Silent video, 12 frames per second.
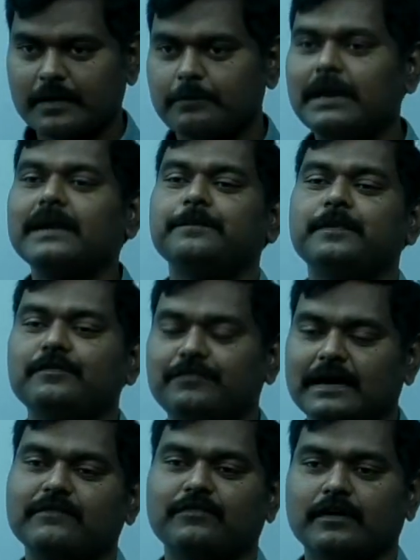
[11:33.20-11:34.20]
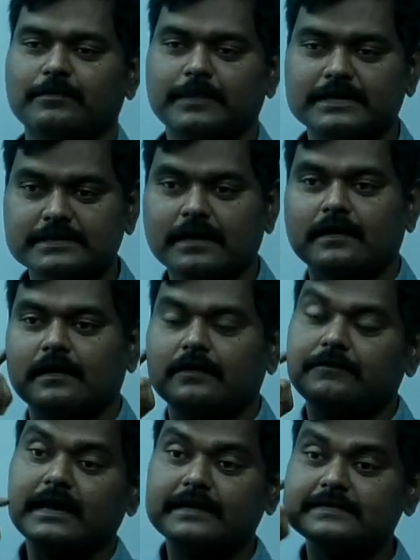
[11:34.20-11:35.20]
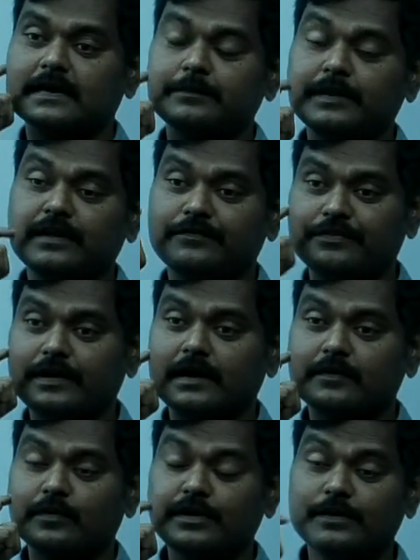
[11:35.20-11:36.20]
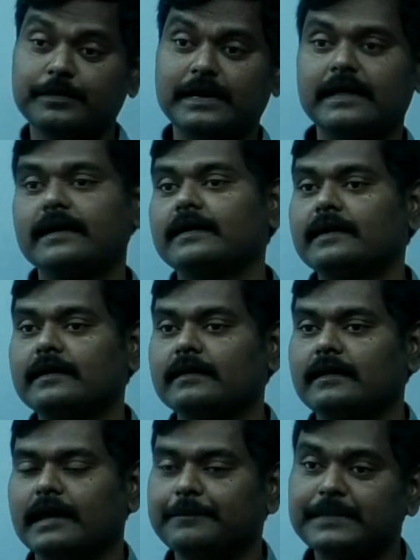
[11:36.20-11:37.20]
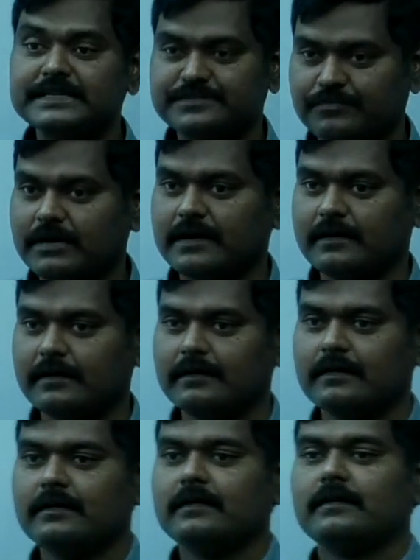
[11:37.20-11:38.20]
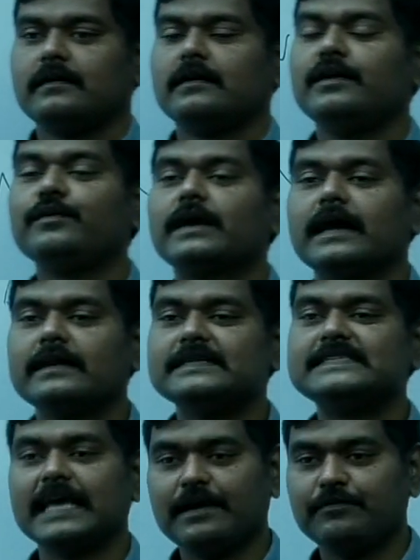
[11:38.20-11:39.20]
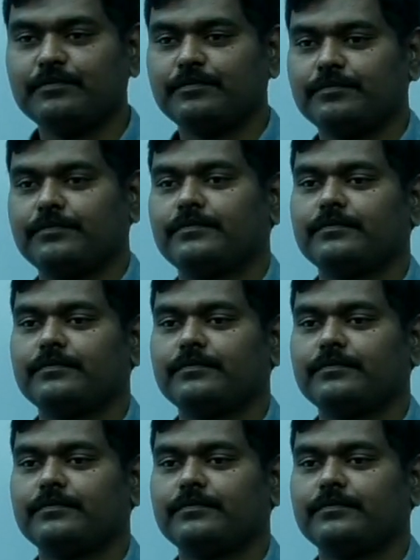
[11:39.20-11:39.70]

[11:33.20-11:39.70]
multiple file format. For example, if you are going to be taken MS Word, you can save